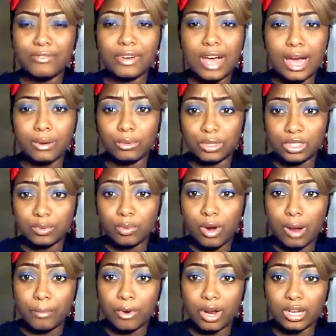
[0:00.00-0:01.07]
I forgot which
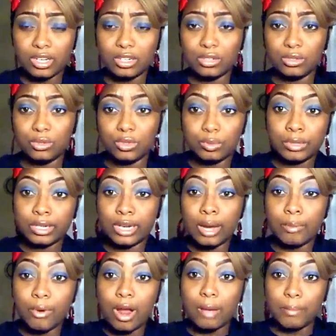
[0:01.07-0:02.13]
primer I used,
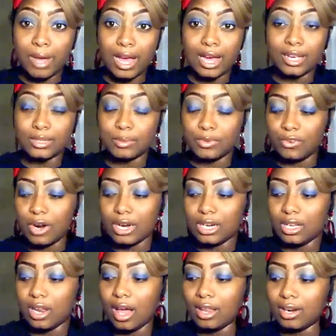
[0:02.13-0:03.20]
but I primed my eyes before
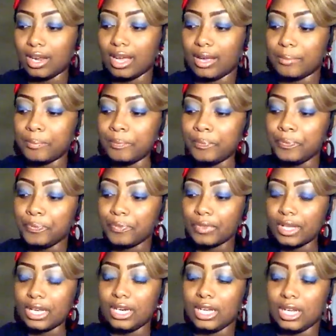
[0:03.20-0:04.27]
I did all of that.
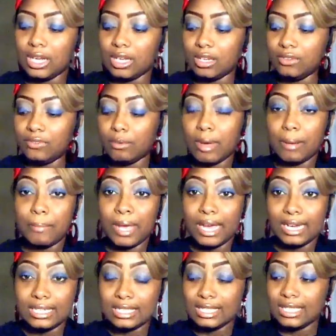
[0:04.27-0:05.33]
And then for my
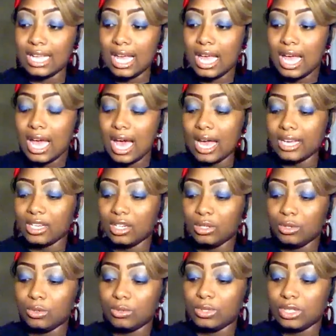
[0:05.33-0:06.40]
base, I
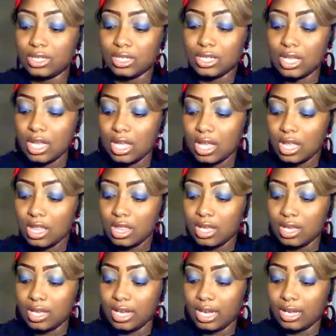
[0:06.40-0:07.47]
use
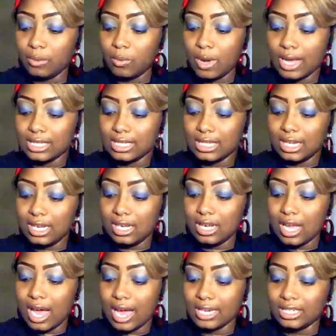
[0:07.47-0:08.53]
the
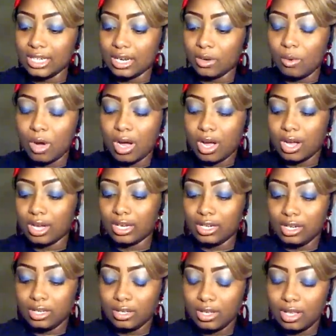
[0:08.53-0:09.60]
NYC eyeshadow
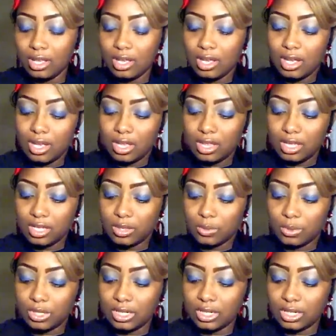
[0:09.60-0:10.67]
wand. And
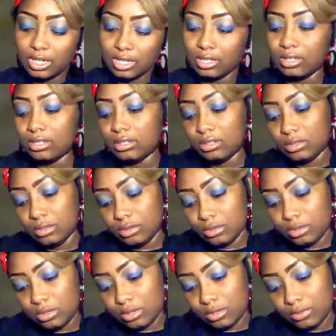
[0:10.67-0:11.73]
this one
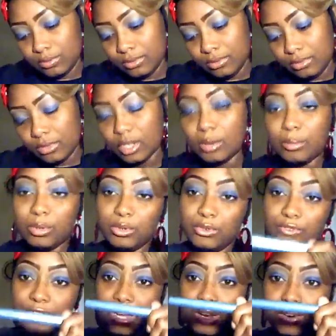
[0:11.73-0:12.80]
is
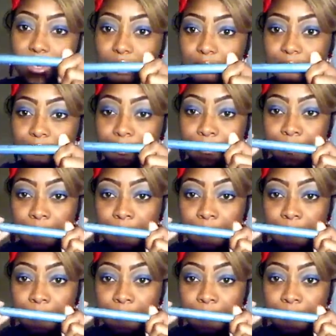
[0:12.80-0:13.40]
Blue Fairy.